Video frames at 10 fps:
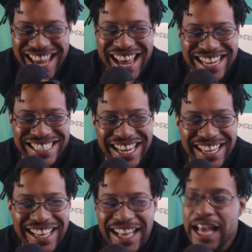Didn't I
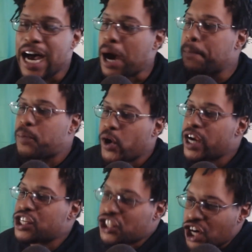just say that
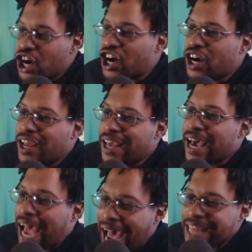shit? I'm
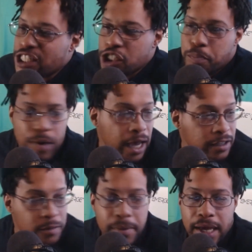pretty sure
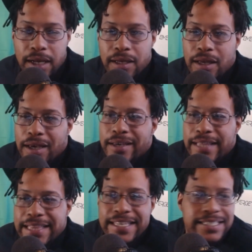I just
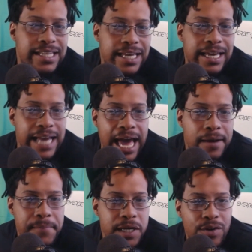proclamated
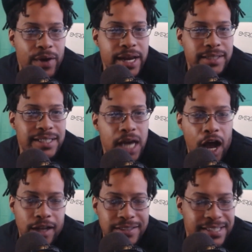that this nigga
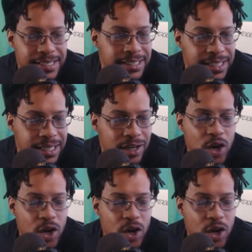gotta be crazy,